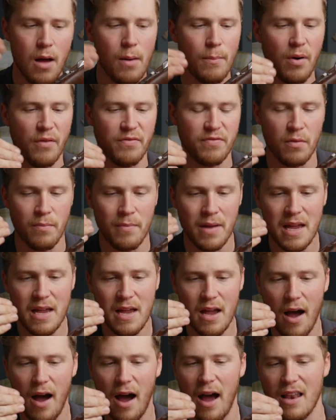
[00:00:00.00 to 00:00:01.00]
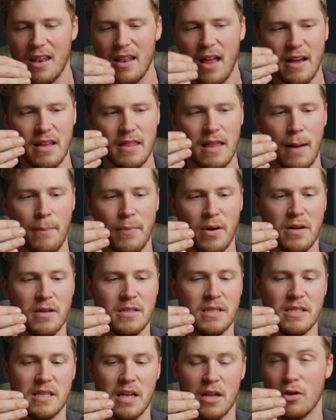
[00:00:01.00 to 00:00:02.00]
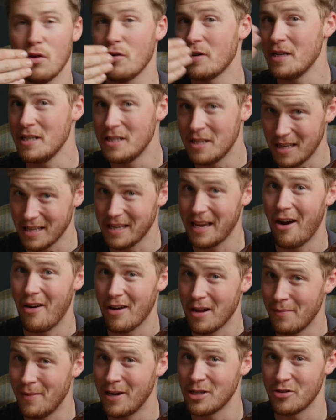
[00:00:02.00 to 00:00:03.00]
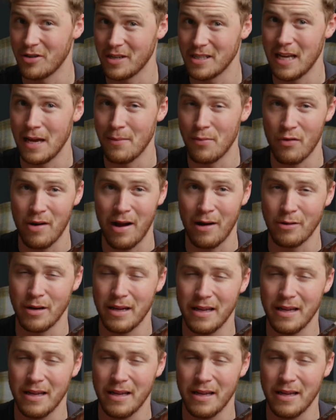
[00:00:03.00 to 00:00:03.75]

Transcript: But for me, I like that because it's a lot easier than carrying a measuring tape around.